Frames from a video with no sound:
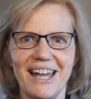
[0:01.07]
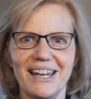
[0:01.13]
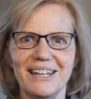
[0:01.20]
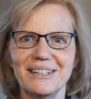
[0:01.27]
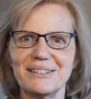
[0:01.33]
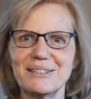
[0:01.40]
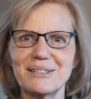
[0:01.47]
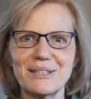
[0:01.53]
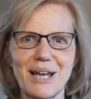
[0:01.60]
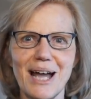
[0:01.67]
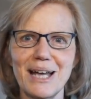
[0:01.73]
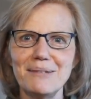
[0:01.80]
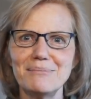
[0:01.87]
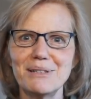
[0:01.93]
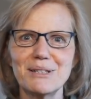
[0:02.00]
It's
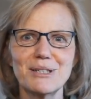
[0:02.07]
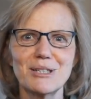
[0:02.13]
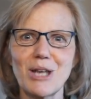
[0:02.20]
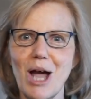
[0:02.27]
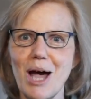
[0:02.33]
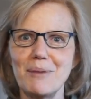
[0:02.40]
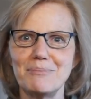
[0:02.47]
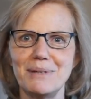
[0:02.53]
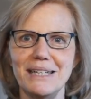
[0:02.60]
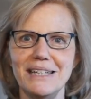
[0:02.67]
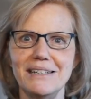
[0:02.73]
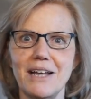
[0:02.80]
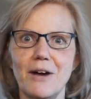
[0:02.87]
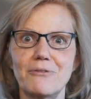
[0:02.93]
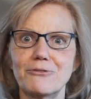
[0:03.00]
time to stop
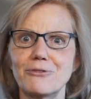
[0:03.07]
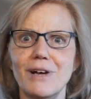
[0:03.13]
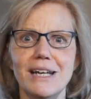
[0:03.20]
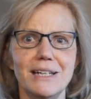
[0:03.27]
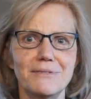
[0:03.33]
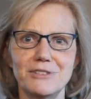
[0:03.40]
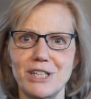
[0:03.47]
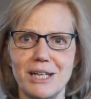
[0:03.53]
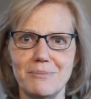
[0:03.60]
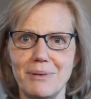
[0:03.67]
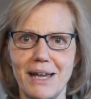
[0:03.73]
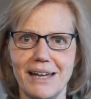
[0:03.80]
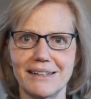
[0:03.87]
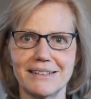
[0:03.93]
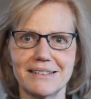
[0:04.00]
being afraid of
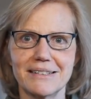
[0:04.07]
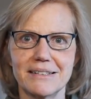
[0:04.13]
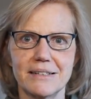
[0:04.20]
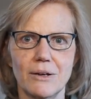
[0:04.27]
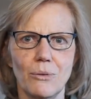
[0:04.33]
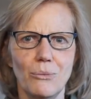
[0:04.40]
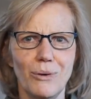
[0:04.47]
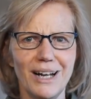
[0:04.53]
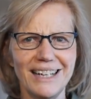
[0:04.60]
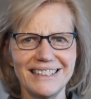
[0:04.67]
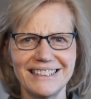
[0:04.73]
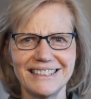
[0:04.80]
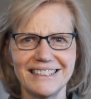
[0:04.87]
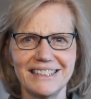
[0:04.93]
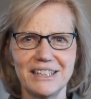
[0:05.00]
JPEGs.
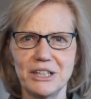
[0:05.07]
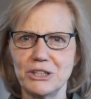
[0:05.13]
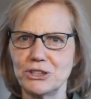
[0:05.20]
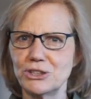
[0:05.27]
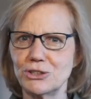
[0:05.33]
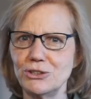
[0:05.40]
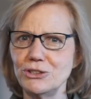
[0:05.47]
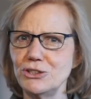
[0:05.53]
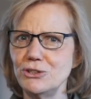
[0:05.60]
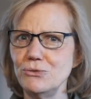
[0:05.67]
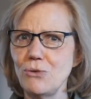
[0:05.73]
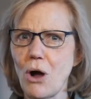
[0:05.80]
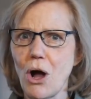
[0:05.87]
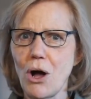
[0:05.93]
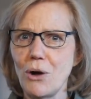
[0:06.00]
What? Shouldn't
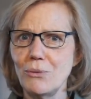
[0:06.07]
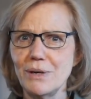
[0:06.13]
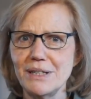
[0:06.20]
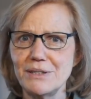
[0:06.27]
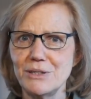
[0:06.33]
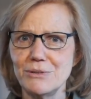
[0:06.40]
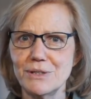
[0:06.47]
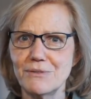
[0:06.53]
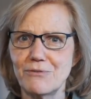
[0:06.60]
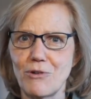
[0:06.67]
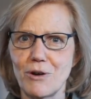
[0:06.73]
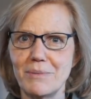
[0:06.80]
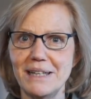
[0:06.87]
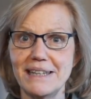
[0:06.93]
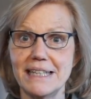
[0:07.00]
you always use a
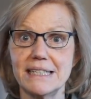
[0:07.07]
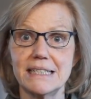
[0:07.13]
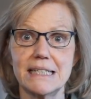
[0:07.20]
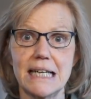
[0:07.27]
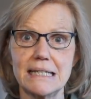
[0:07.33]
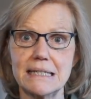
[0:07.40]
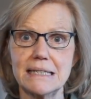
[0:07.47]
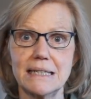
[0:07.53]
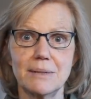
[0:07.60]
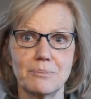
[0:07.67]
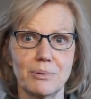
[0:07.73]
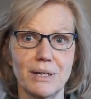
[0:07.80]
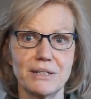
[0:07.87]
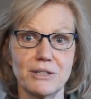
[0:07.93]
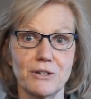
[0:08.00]
format that doesn't
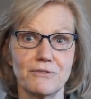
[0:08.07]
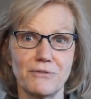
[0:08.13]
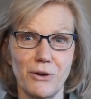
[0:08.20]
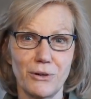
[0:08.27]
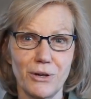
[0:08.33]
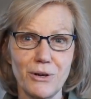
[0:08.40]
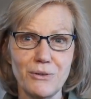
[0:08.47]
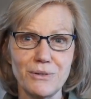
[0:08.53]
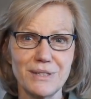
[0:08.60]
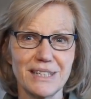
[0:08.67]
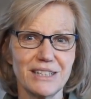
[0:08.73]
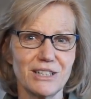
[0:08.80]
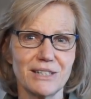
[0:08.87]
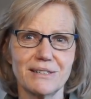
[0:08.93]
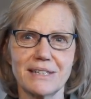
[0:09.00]
compress your photos,
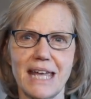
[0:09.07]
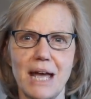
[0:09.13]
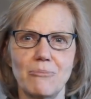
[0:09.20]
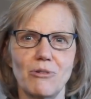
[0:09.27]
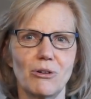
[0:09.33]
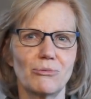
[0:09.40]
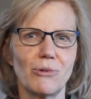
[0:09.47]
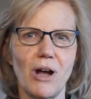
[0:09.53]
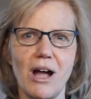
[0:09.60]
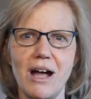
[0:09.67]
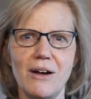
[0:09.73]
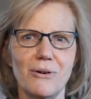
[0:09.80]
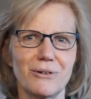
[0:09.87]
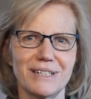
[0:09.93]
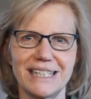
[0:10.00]
such as Camera
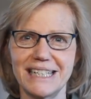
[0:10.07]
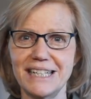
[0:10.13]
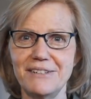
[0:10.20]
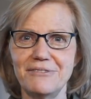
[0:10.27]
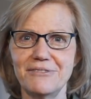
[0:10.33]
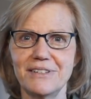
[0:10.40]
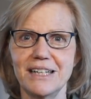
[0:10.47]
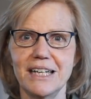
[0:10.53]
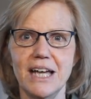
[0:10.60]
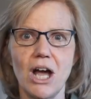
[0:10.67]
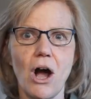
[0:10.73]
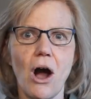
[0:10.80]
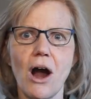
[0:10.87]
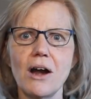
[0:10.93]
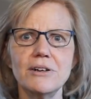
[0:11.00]
Raw or TIFF?
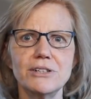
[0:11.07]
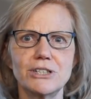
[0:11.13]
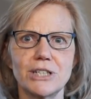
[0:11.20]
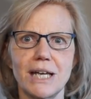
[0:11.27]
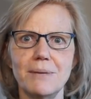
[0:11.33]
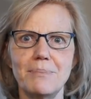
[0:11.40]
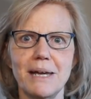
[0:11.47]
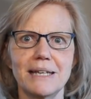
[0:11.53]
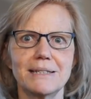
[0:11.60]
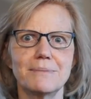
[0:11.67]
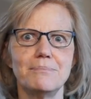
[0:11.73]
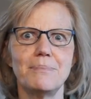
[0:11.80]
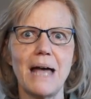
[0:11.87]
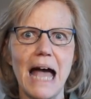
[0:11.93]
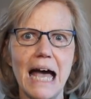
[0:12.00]
Aren't
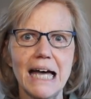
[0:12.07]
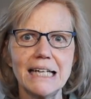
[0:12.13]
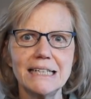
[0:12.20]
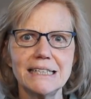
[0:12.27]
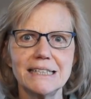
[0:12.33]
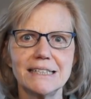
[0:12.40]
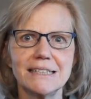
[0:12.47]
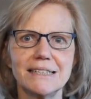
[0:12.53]
JPEGs bad?